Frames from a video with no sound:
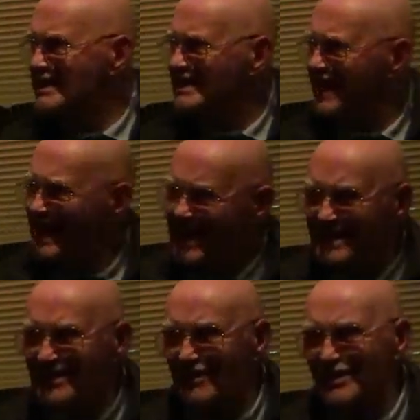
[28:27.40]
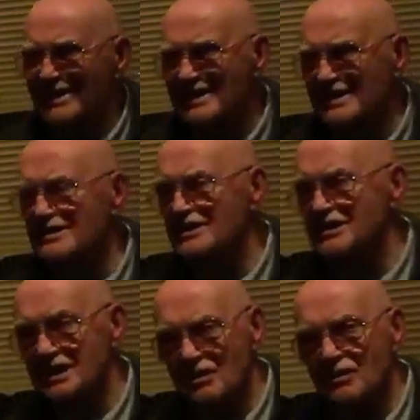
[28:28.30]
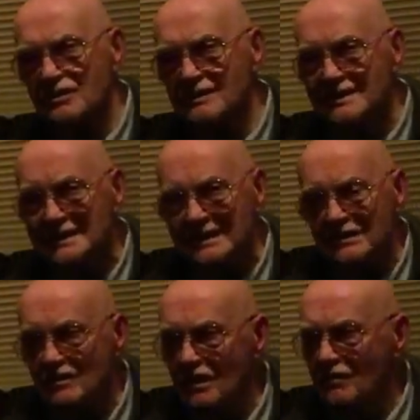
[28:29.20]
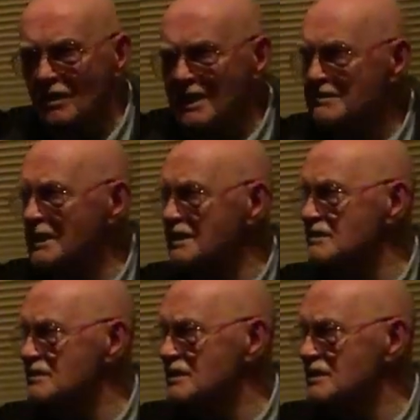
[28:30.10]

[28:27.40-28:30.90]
Yeah. Listen to sing or do. And I thought, right, well, I could